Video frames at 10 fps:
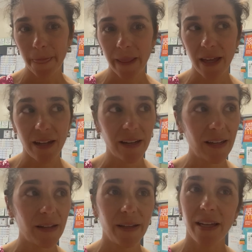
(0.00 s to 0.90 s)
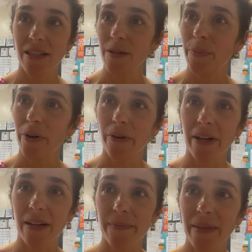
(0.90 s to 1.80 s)
And it's a
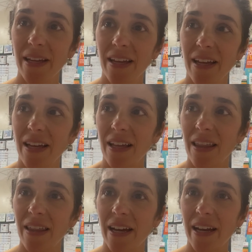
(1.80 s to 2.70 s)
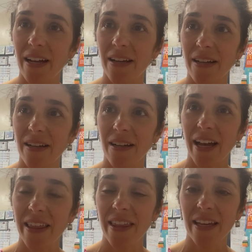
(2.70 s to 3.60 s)
program that
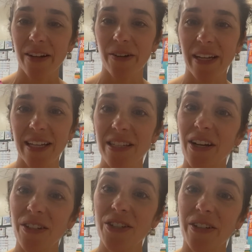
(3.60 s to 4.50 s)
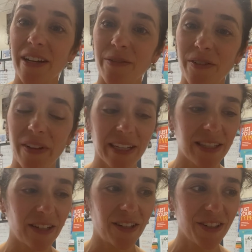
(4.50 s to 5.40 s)
I think creates culture and reflects
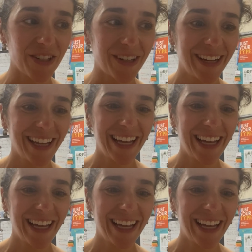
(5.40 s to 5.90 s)
the culture.